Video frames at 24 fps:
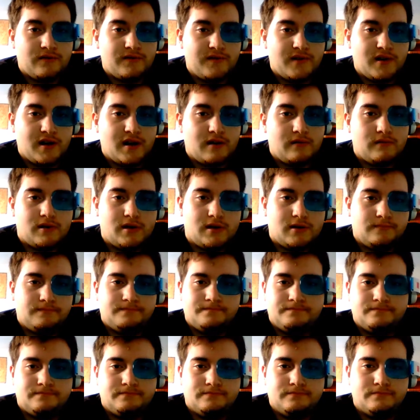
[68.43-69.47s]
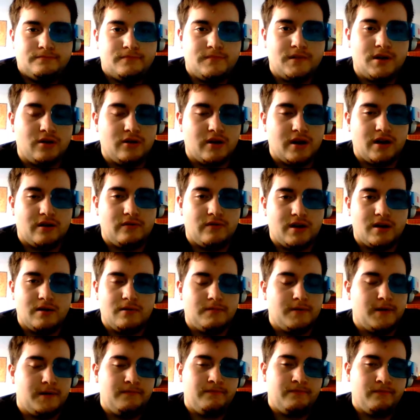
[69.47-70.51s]
If not, well, you can go ahead and read it,
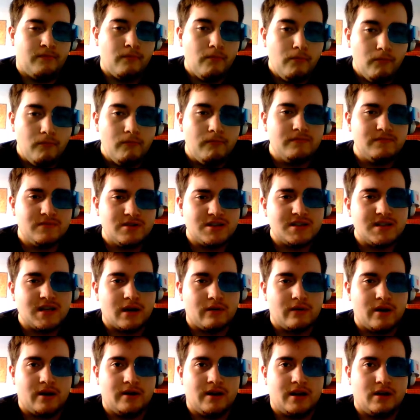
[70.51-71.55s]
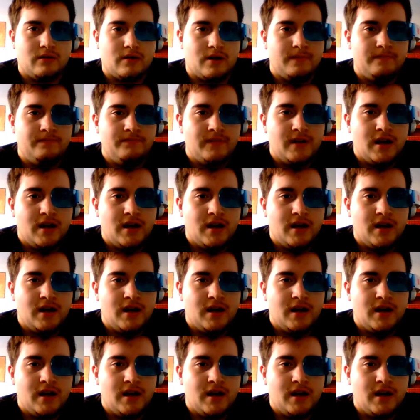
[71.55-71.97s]
but just stick around anyway.